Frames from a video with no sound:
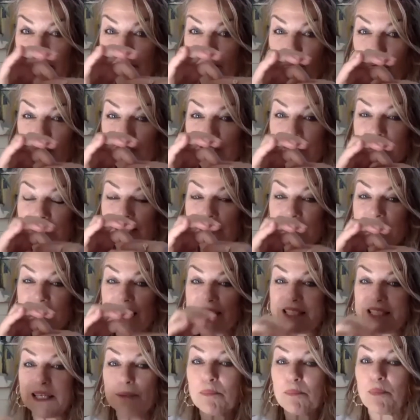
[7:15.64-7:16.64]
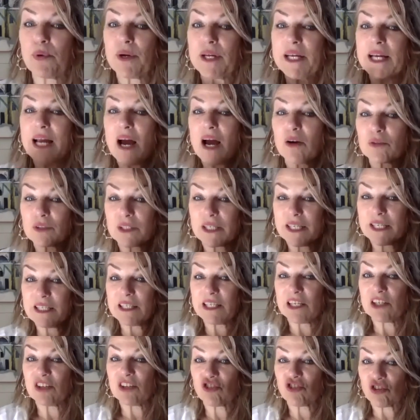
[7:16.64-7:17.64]
and what is it that they bring out in
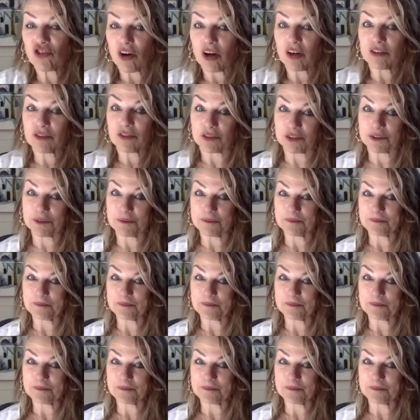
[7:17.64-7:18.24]
each other.